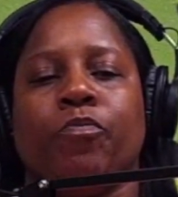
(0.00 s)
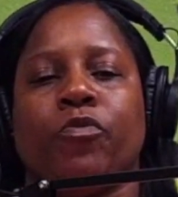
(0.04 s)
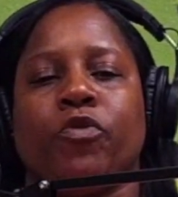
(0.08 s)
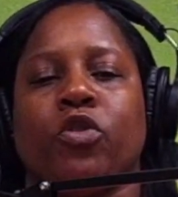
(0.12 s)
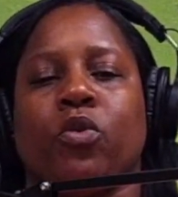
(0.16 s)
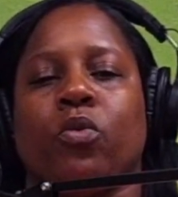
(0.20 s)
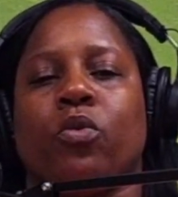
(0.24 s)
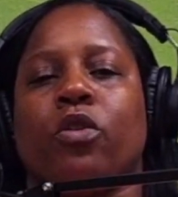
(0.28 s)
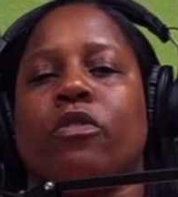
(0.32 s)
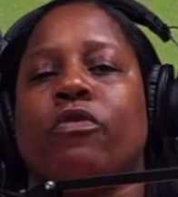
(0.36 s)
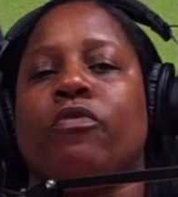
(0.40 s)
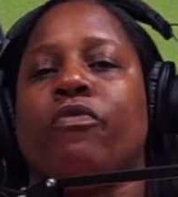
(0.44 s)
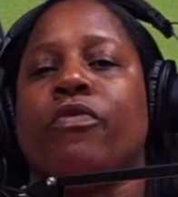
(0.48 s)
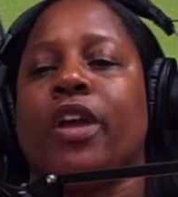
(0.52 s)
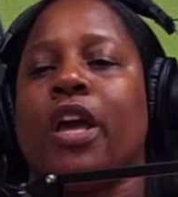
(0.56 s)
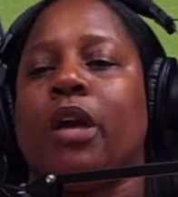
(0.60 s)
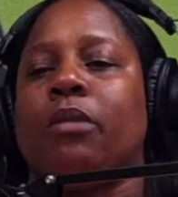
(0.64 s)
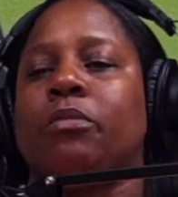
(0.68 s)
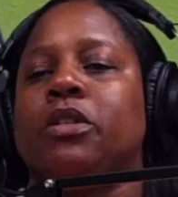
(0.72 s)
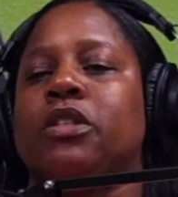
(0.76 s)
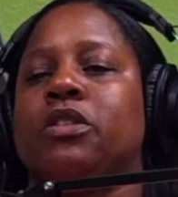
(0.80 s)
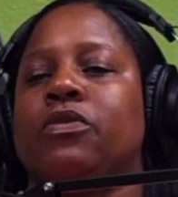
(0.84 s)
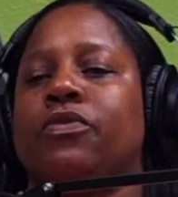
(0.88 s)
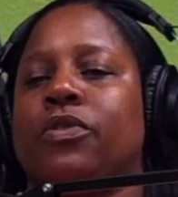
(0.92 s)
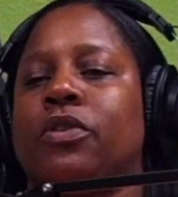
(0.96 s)
to where
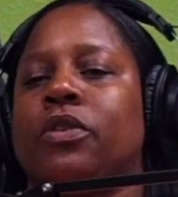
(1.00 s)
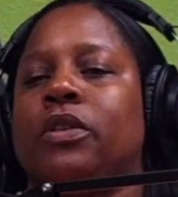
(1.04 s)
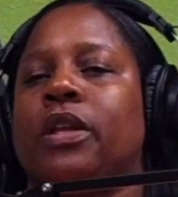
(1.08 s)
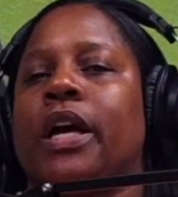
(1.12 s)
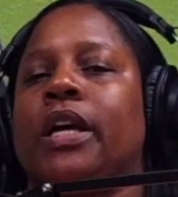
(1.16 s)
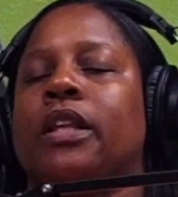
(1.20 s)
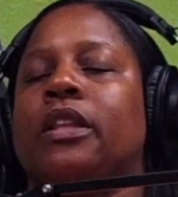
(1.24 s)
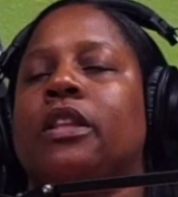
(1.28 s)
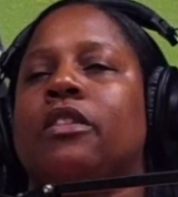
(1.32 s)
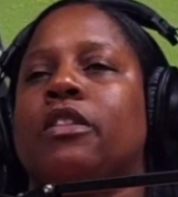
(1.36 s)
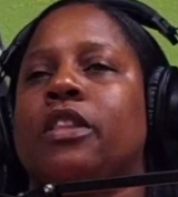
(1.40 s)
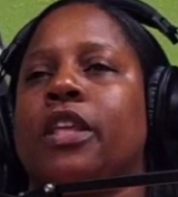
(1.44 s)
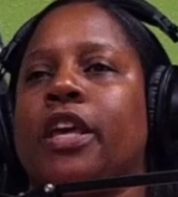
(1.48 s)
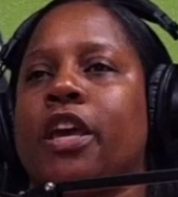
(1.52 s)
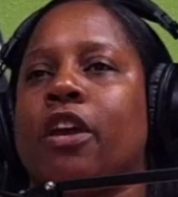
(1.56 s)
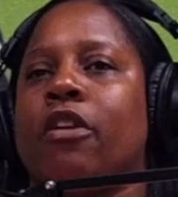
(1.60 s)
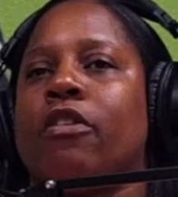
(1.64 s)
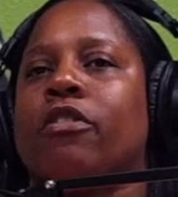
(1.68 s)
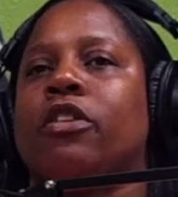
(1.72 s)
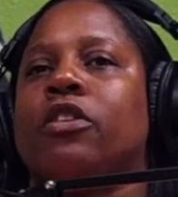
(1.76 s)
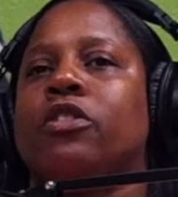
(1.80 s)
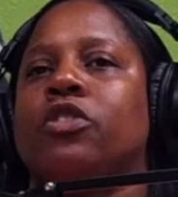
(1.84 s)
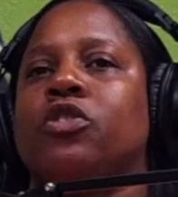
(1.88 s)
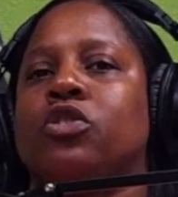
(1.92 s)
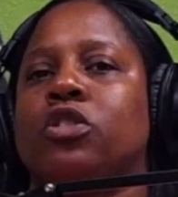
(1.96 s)
families feel like they are
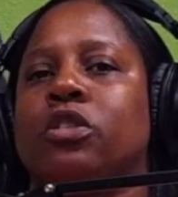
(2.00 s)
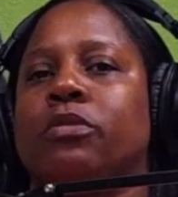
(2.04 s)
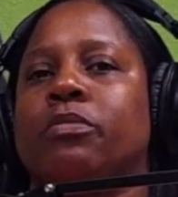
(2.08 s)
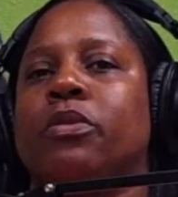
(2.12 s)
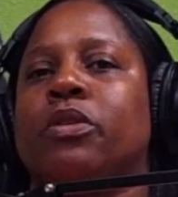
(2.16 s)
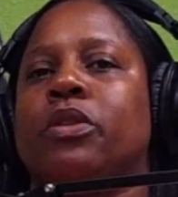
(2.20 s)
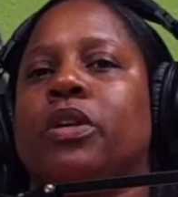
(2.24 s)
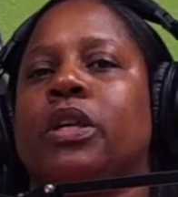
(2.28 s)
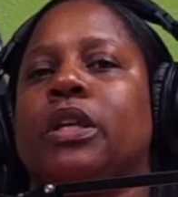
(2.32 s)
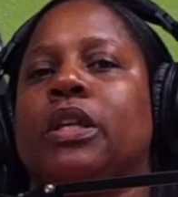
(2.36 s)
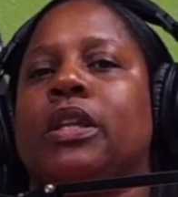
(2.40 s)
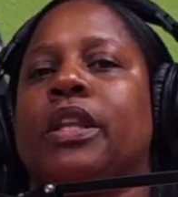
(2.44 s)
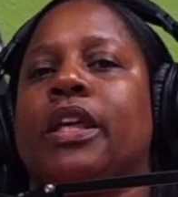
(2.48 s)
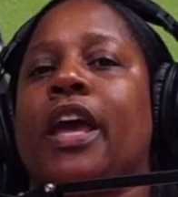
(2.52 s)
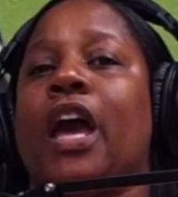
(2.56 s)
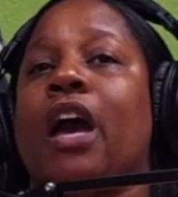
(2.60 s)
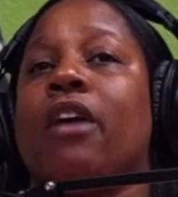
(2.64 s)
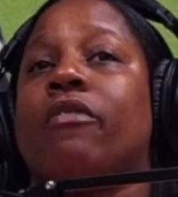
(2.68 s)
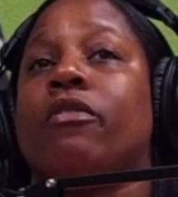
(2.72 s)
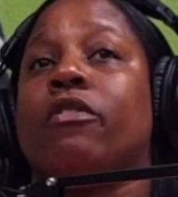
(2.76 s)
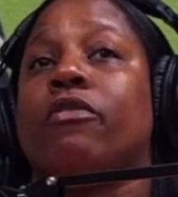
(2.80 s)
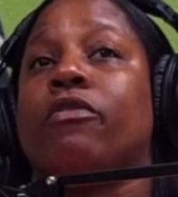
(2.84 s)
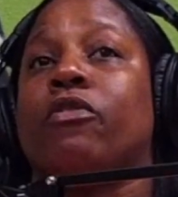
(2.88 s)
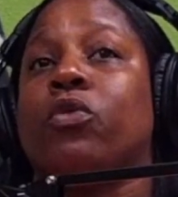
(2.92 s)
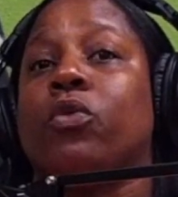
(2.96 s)
contributing and they
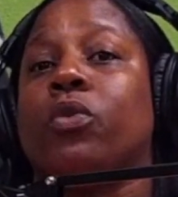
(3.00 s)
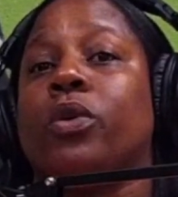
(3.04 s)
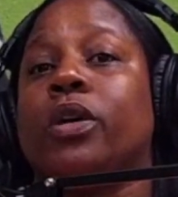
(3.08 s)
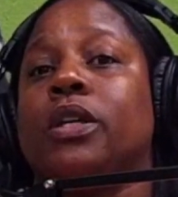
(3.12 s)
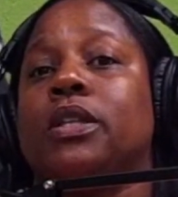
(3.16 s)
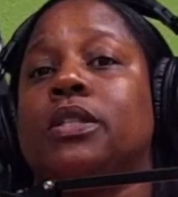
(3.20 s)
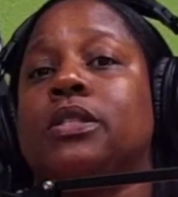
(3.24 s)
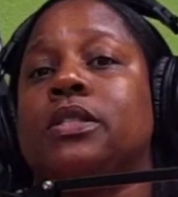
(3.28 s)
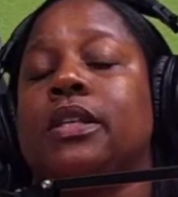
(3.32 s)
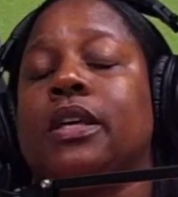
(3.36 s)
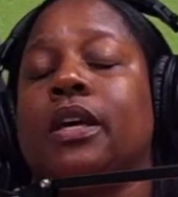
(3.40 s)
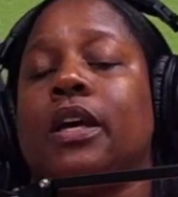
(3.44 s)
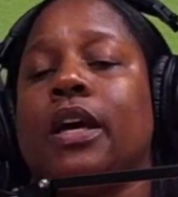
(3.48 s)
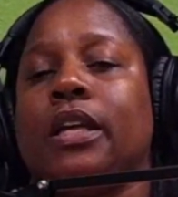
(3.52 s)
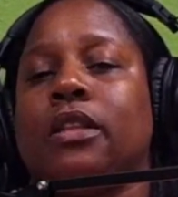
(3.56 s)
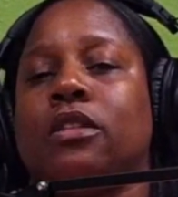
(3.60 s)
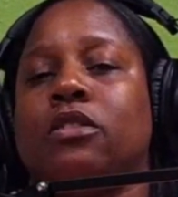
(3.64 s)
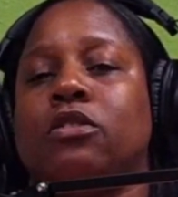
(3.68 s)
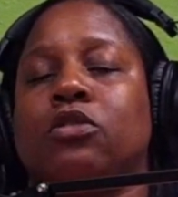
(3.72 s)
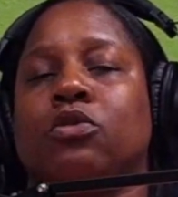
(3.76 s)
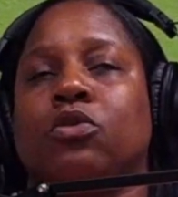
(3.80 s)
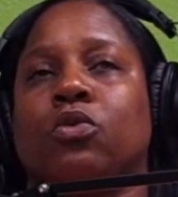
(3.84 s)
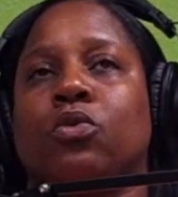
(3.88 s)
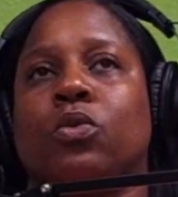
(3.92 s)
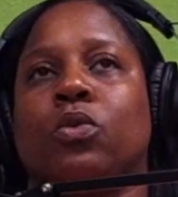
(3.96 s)
have a voice at the
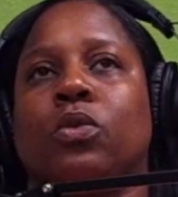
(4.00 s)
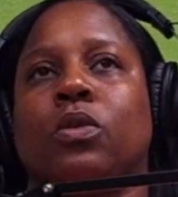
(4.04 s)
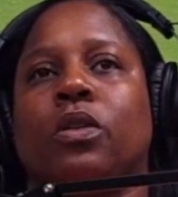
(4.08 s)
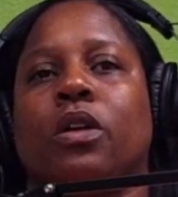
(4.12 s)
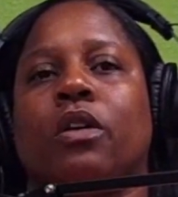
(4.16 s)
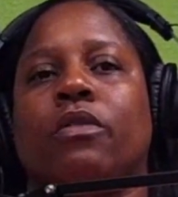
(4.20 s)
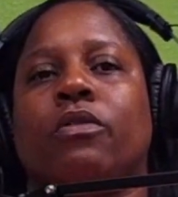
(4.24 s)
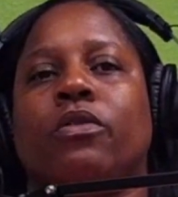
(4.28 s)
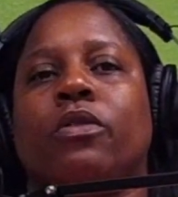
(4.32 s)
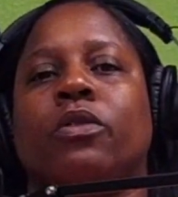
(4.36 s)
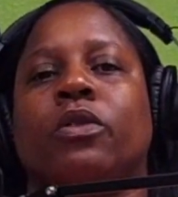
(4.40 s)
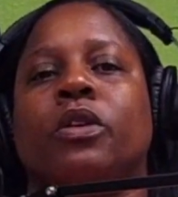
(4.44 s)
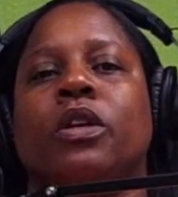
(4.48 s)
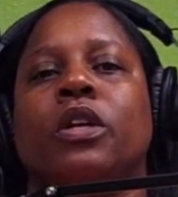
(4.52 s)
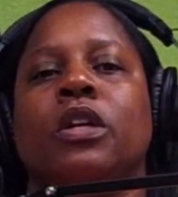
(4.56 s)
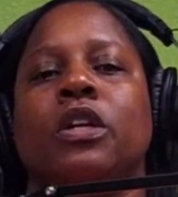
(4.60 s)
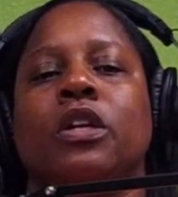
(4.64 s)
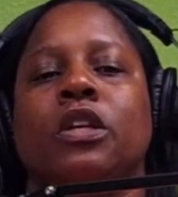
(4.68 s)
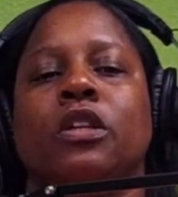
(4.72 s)
school level,